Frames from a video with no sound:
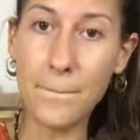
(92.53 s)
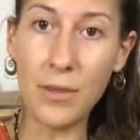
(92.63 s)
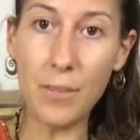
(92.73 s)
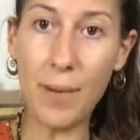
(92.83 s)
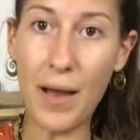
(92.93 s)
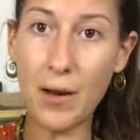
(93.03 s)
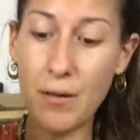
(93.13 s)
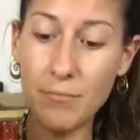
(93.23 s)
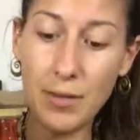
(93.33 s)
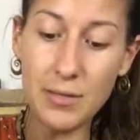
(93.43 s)
put the
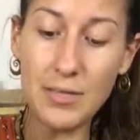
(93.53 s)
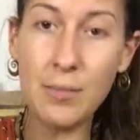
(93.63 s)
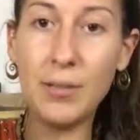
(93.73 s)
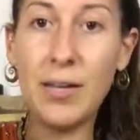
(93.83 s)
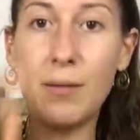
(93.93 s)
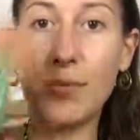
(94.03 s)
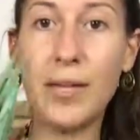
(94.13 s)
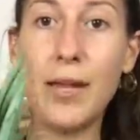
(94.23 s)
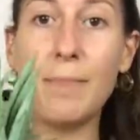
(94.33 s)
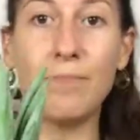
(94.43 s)
bottom simply on a
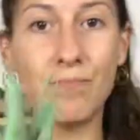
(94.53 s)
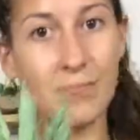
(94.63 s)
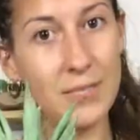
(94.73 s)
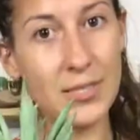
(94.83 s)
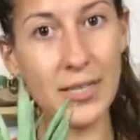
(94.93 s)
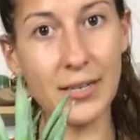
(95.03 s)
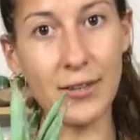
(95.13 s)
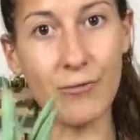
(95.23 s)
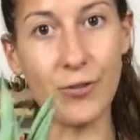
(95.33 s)
plate, stick it in the